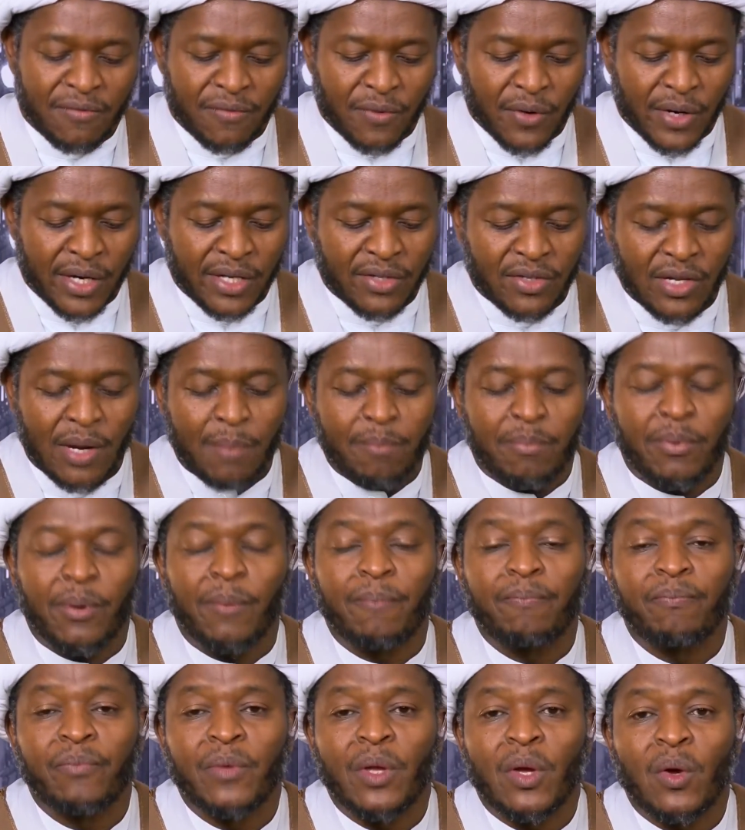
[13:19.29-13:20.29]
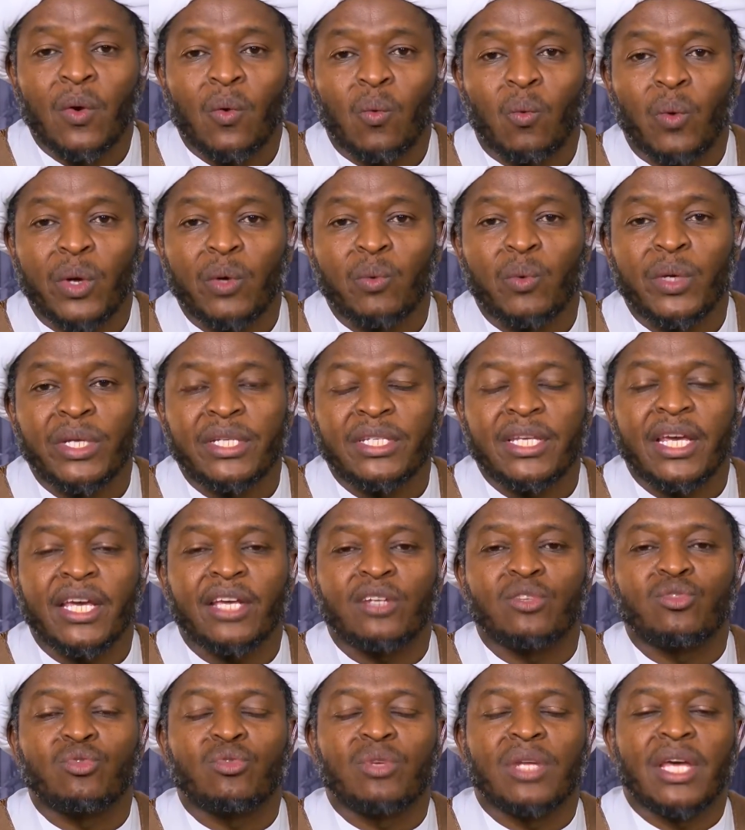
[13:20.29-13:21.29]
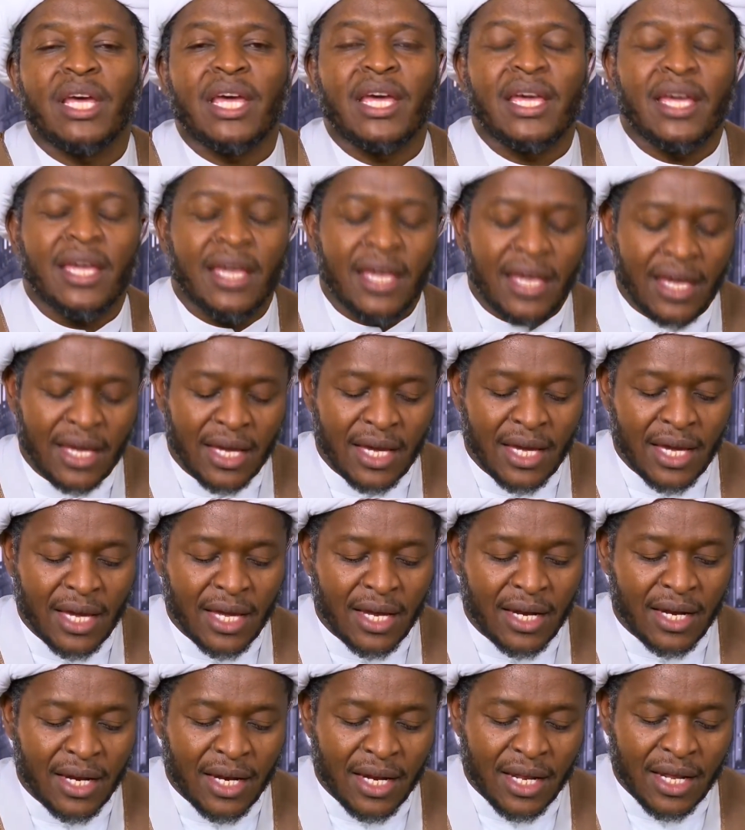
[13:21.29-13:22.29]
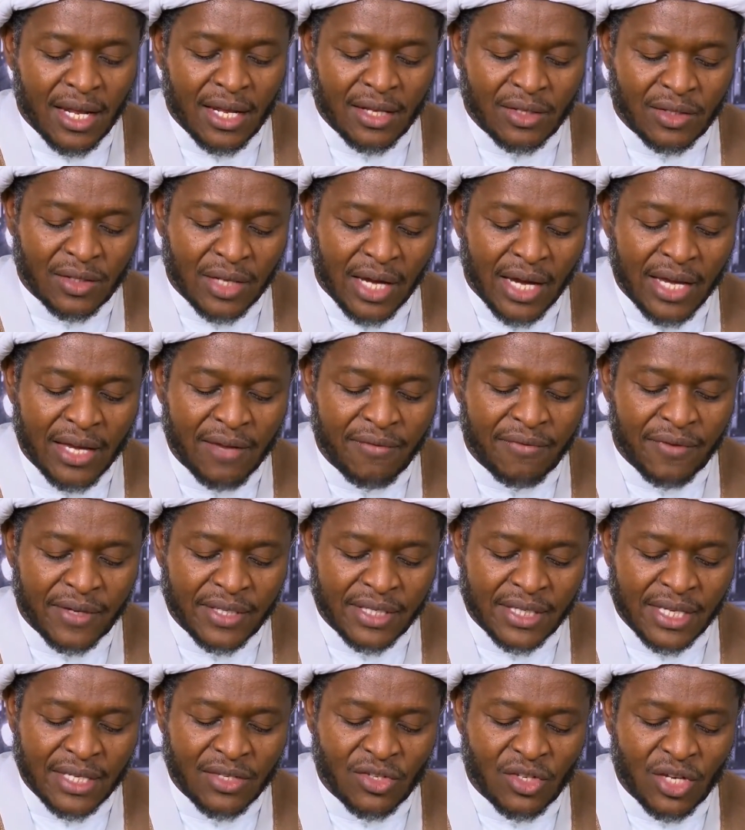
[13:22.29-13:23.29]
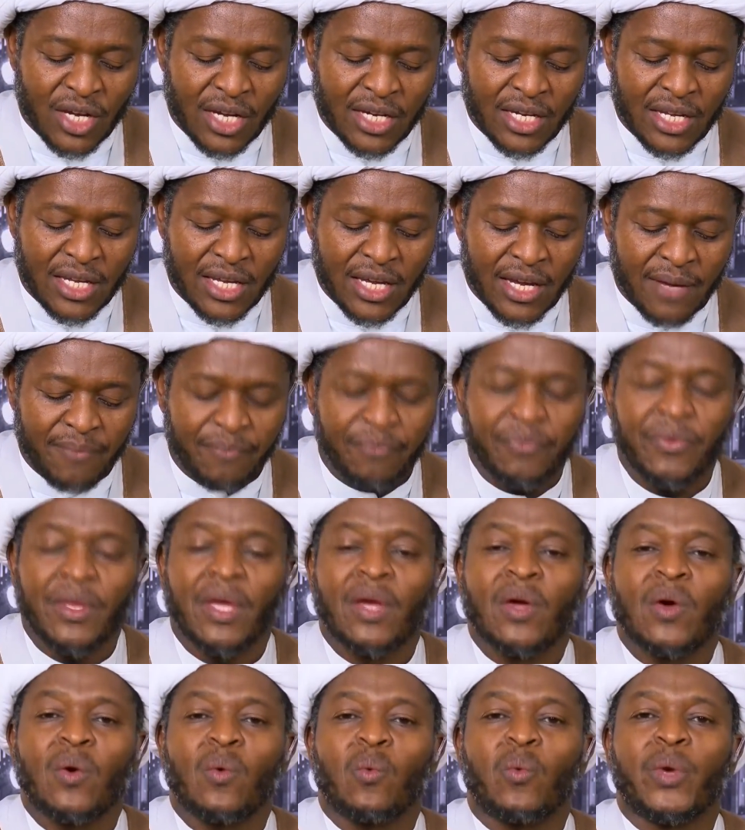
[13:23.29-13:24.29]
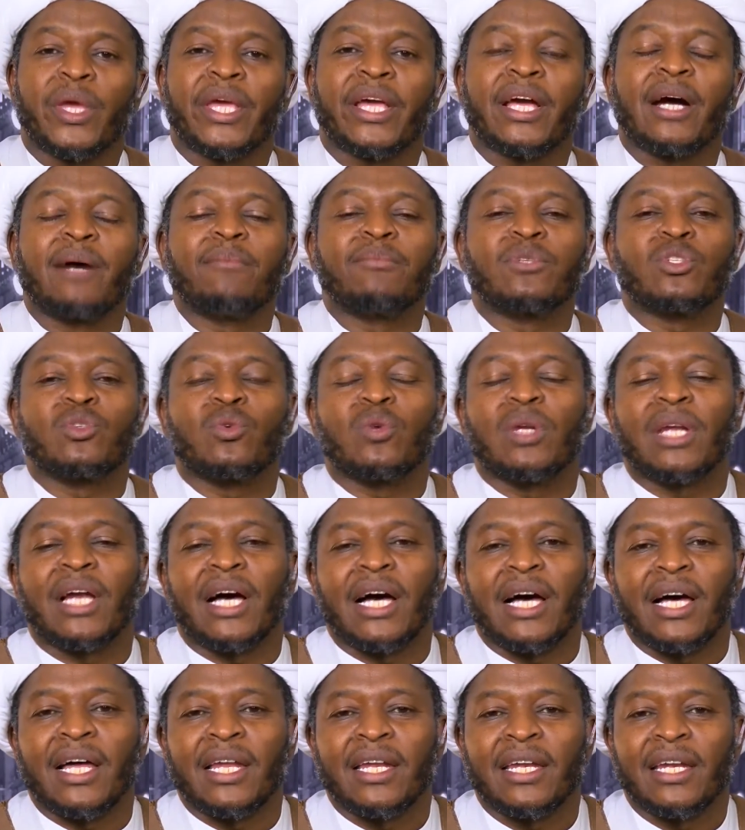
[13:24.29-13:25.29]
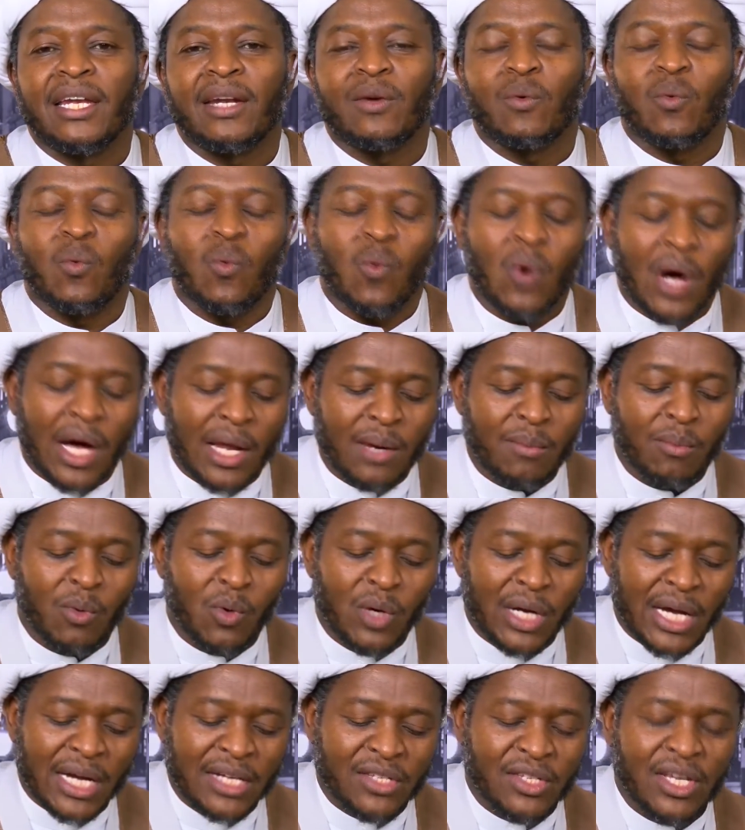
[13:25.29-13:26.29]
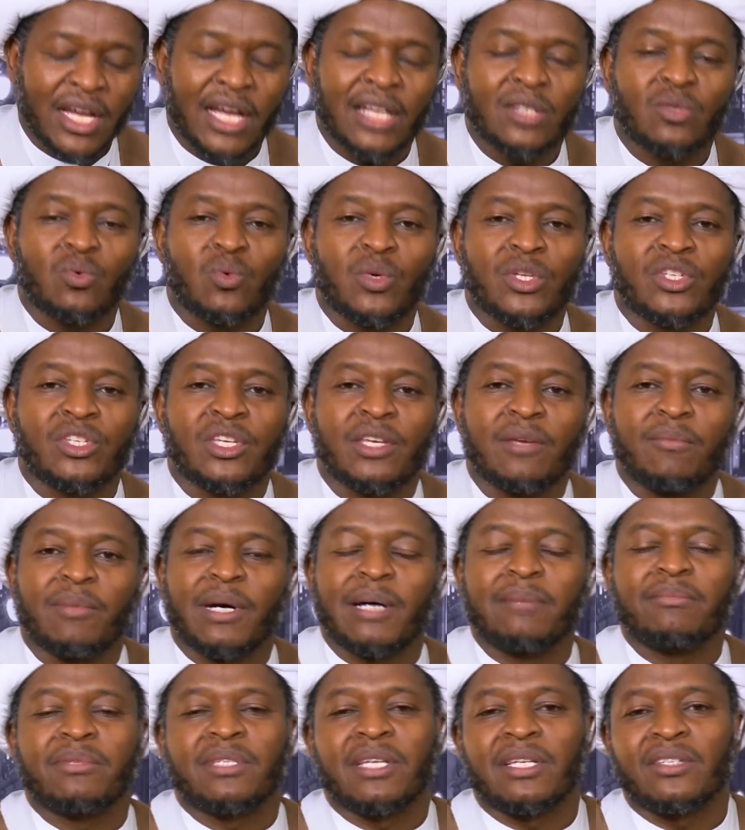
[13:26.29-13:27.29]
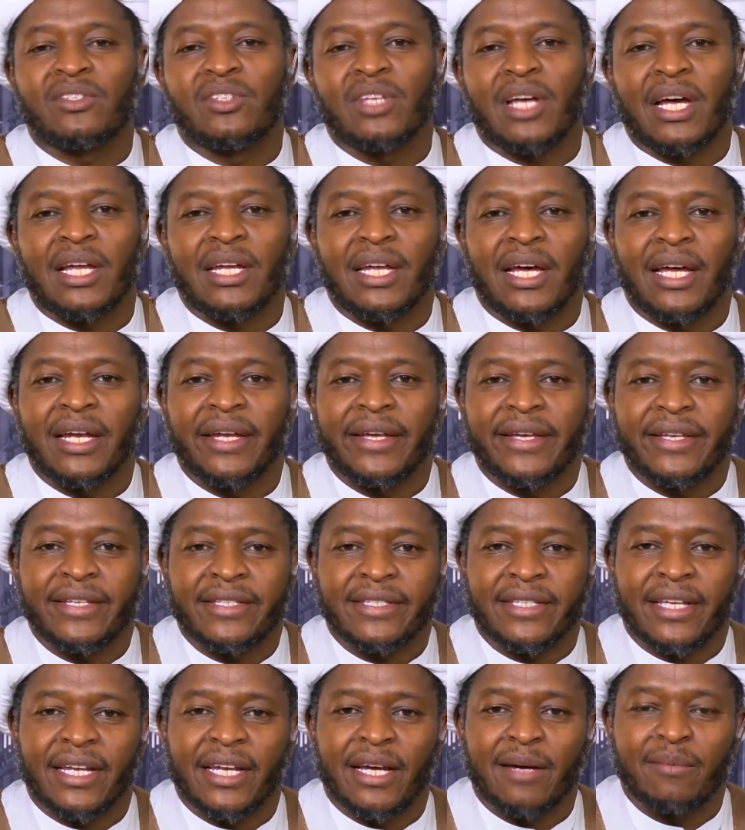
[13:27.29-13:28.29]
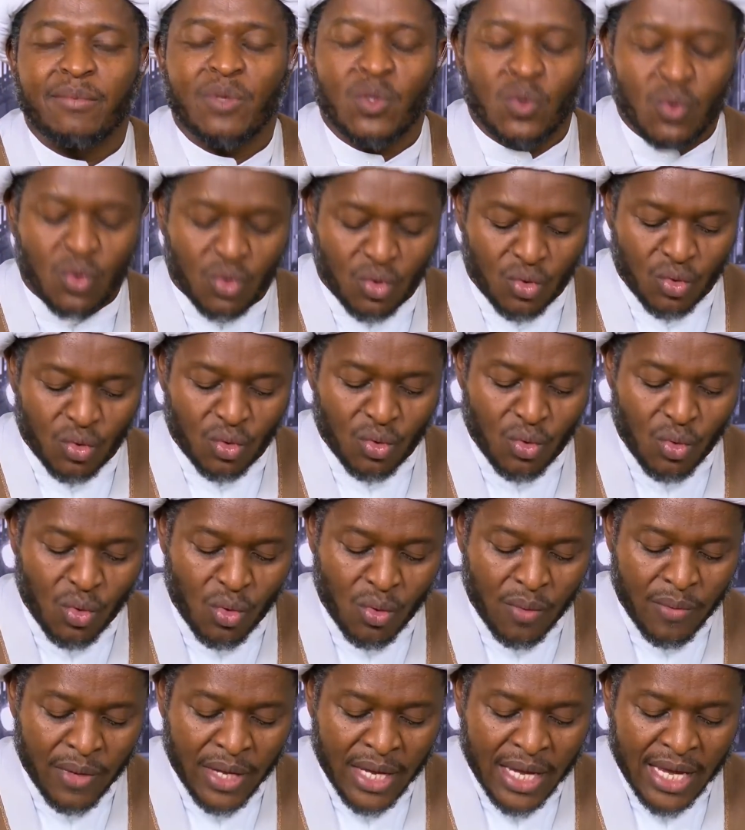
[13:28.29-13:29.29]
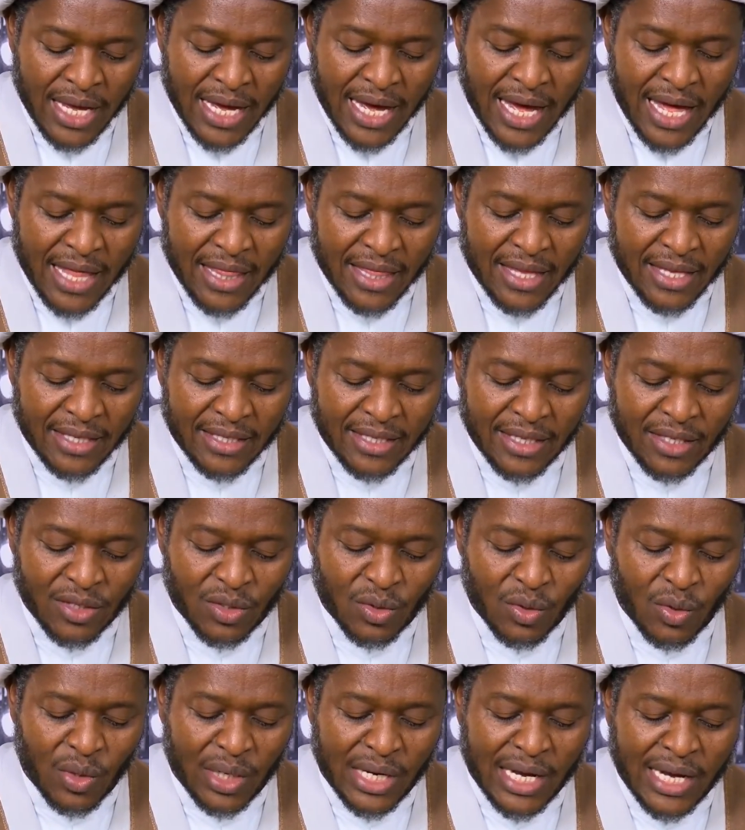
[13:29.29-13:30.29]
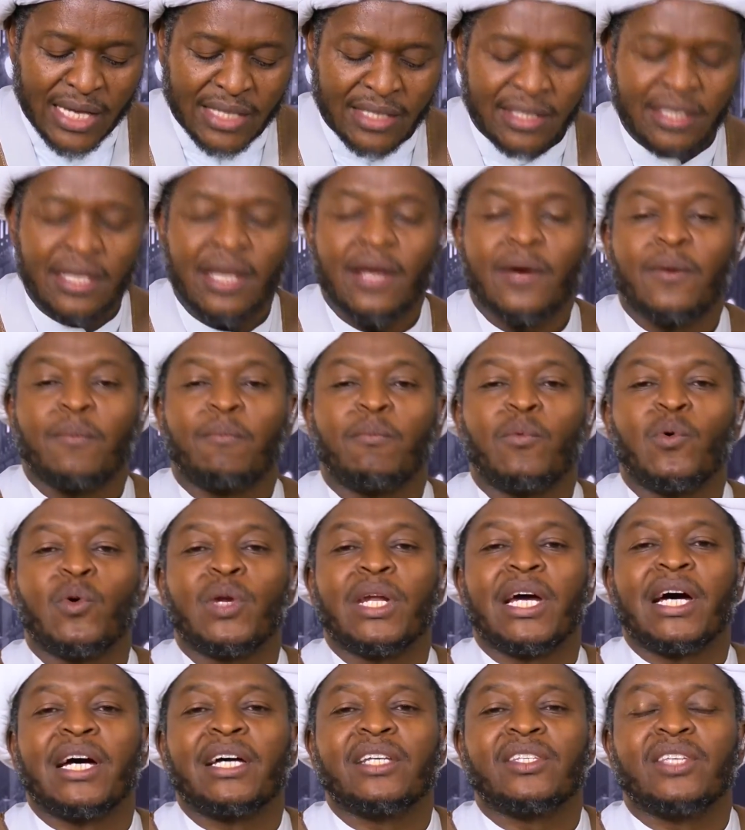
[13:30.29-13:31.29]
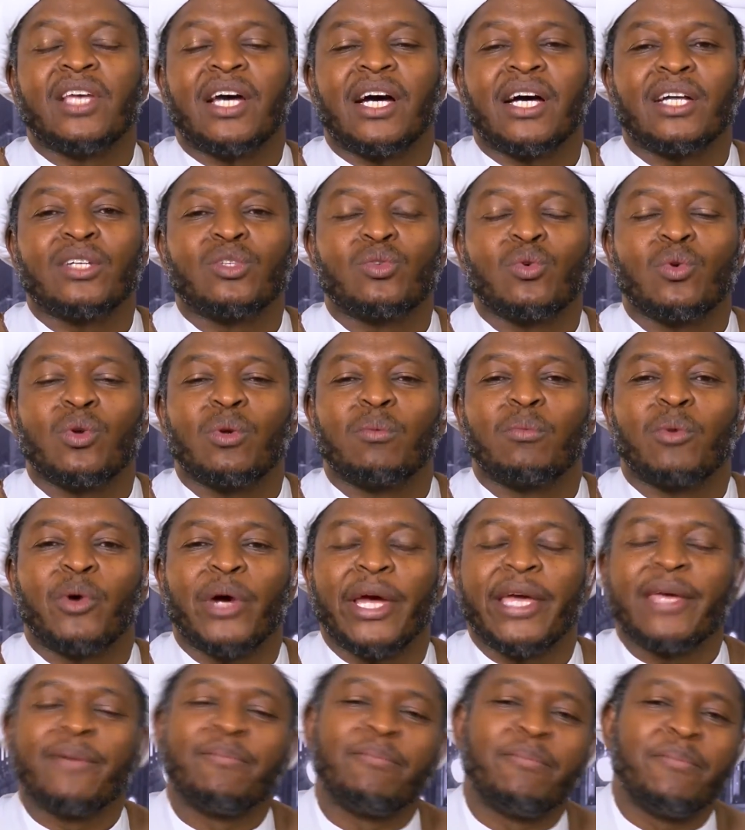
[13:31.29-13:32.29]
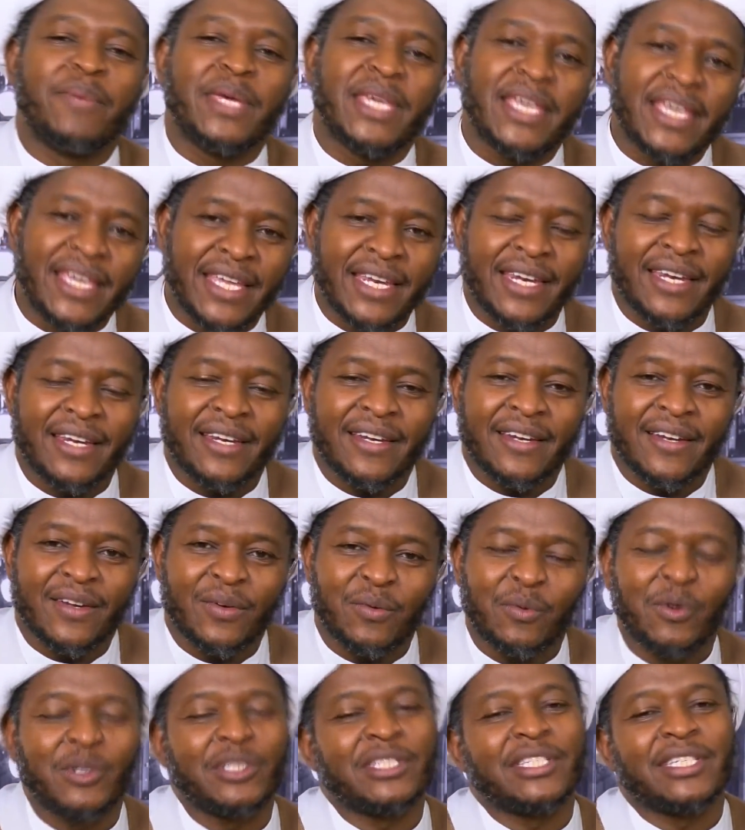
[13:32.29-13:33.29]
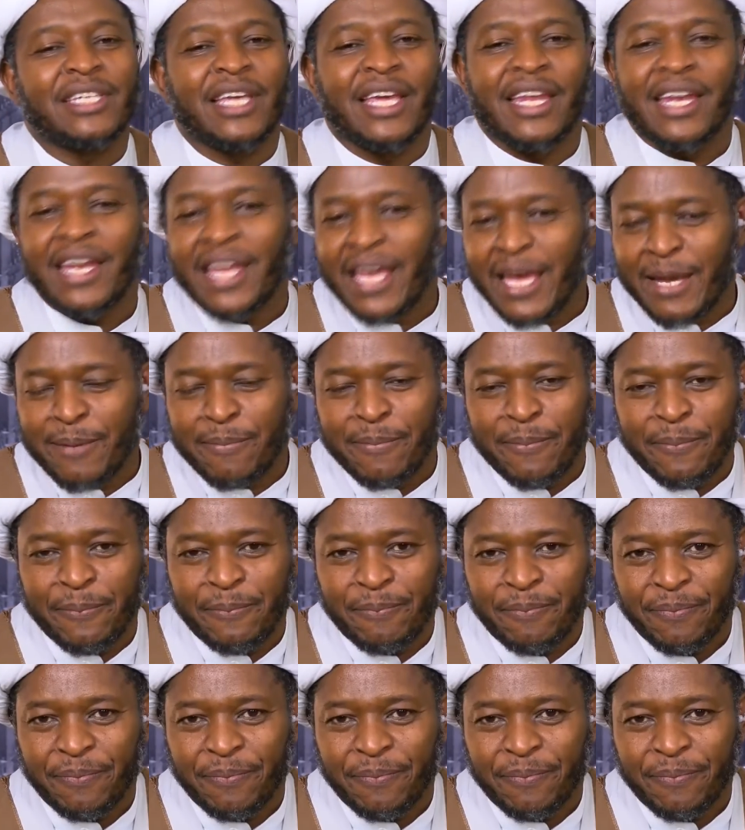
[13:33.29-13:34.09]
For example, when we take today in Sahifa Sajjadiyya, we come to learn one munajat which Imam Sajjad alayhi salam used to do, and this is known as Munajatul Muhibbin. What a name!